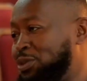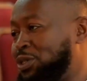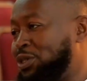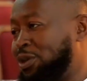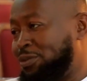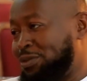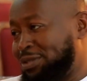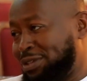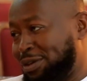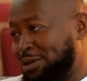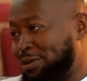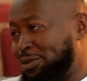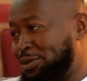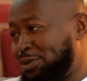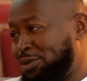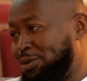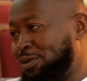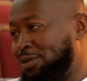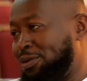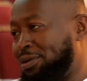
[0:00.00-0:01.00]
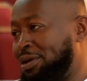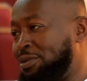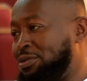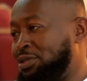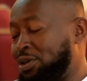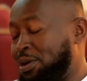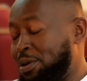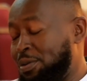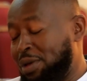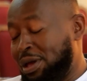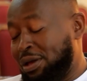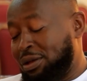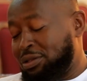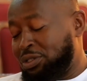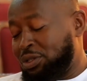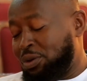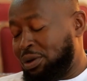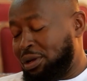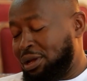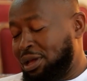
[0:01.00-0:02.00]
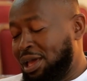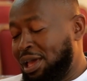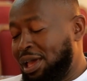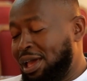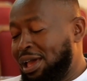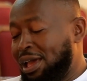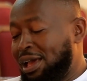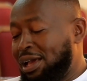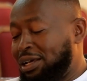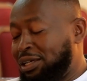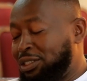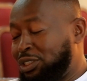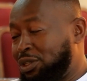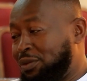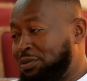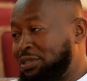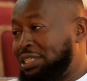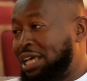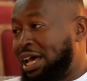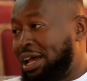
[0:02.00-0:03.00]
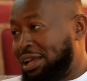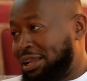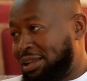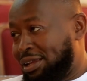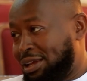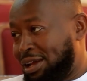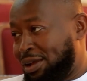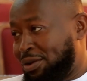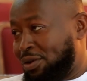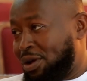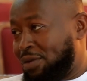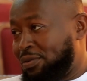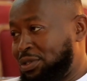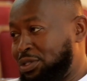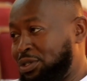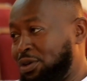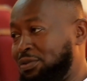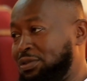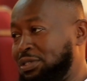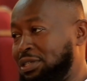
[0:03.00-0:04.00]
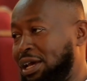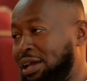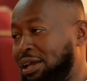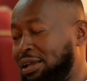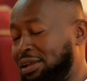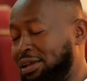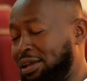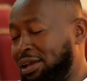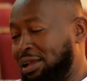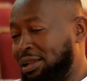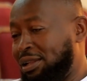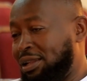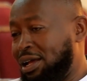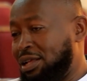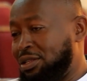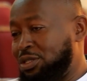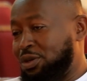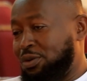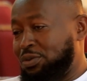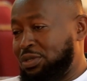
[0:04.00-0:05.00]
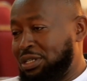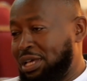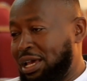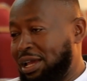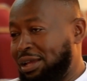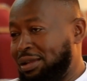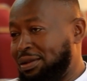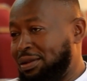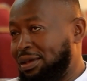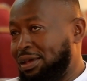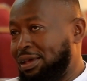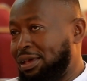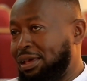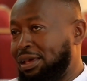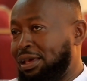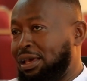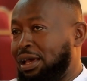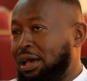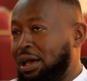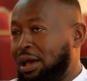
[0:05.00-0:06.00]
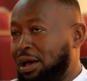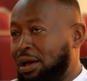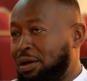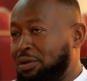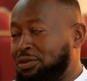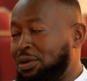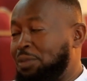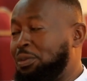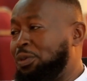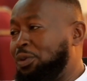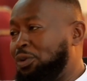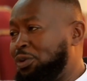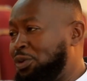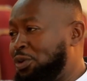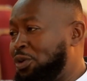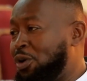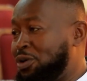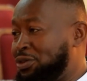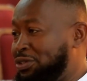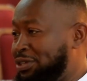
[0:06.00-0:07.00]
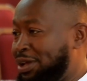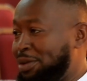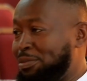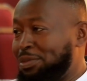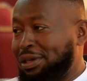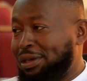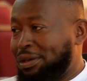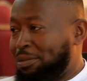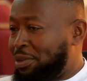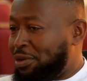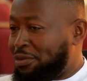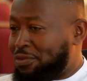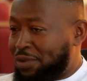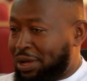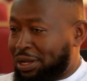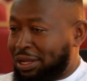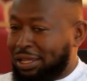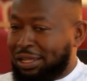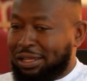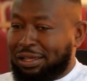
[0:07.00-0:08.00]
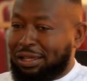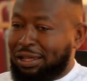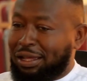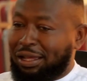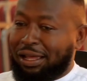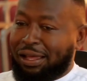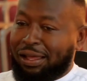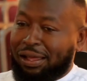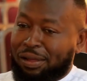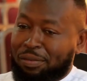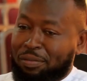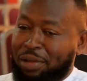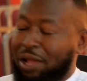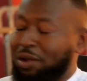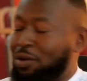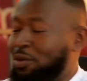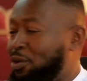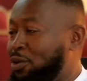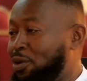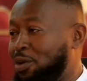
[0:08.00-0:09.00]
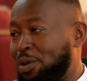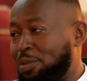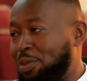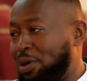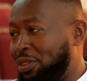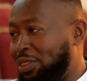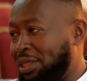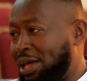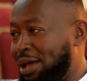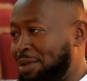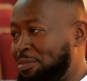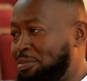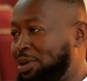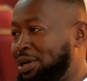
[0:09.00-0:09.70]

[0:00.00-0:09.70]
soft skills too. Sorry, a soft side. I do have a soft side, and that soft side, some people do consider me a bit funny. I don't know about that,